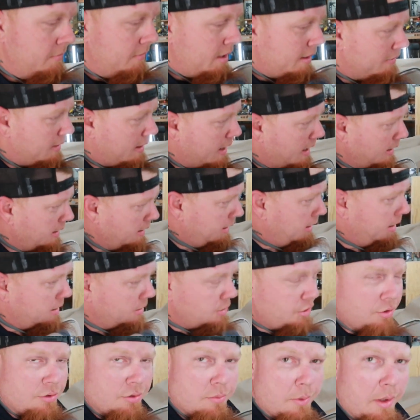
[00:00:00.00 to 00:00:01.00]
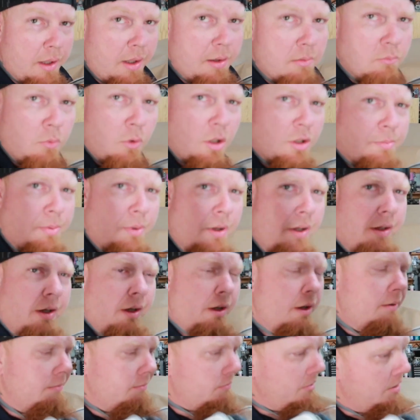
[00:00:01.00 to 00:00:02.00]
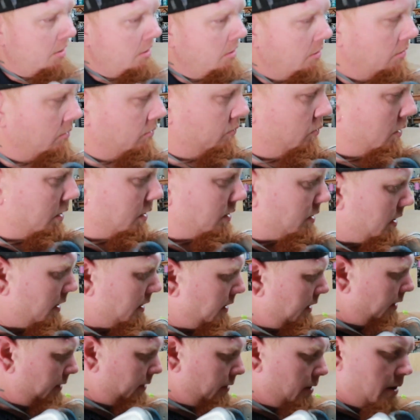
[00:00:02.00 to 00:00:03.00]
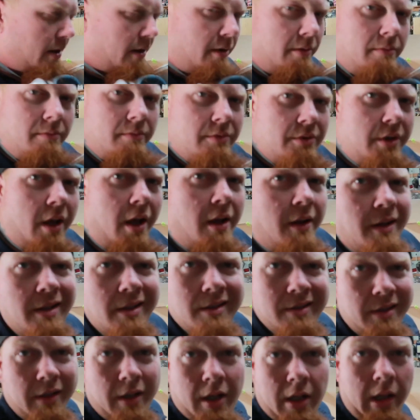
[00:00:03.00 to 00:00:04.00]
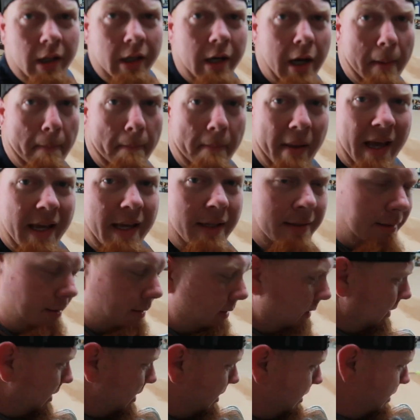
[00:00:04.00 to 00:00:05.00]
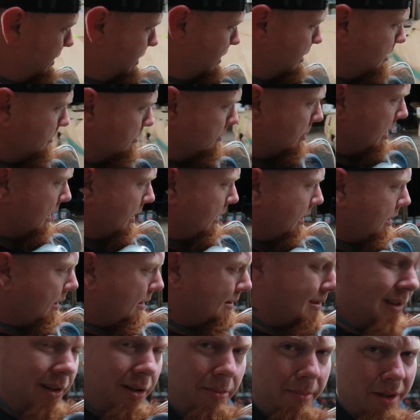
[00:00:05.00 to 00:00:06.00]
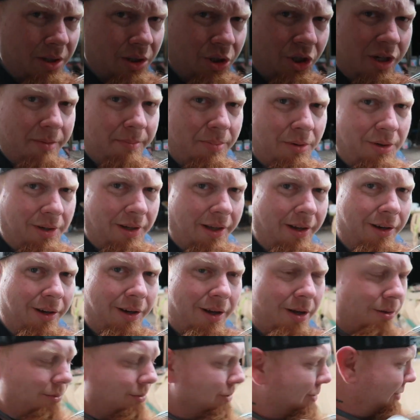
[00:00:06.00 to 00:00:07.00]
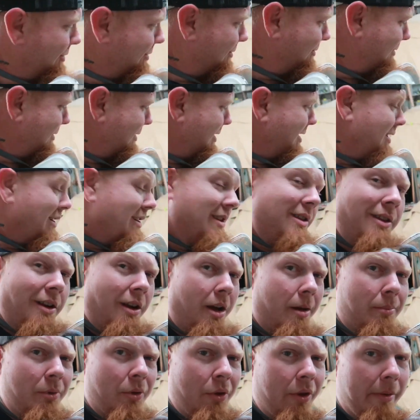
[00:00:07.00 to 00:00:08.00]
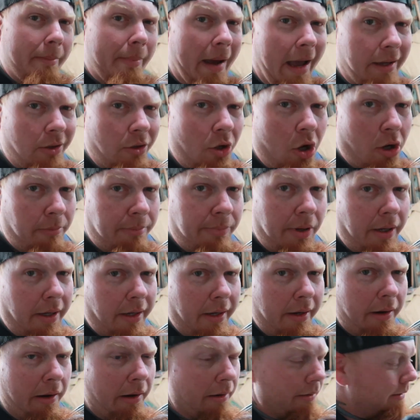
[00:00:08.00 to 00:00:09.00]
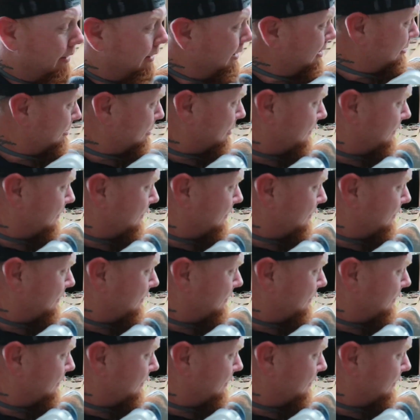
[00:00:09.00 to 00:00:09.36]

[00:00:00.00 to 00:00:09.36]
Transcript: Never had any issues with it, works pretty good. Works like an intercoat, so it is a clear base, but it's a little bit cheaper than intercoat too. You know, I'm doing the backyard boogie here, ain't no